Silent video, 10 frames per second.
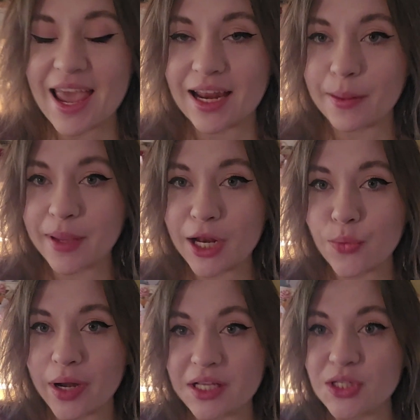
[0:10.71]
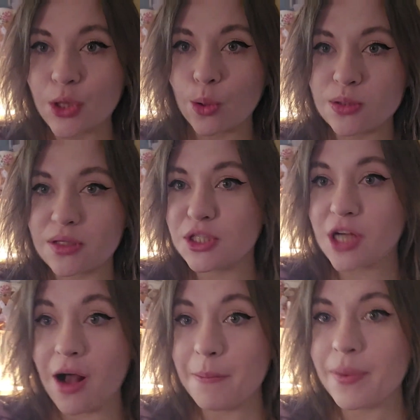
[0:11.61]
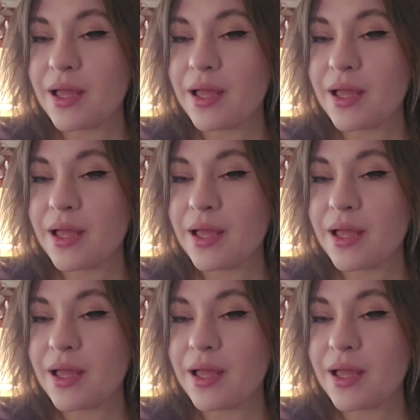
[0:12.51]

and I'm getting ready to go to the shop.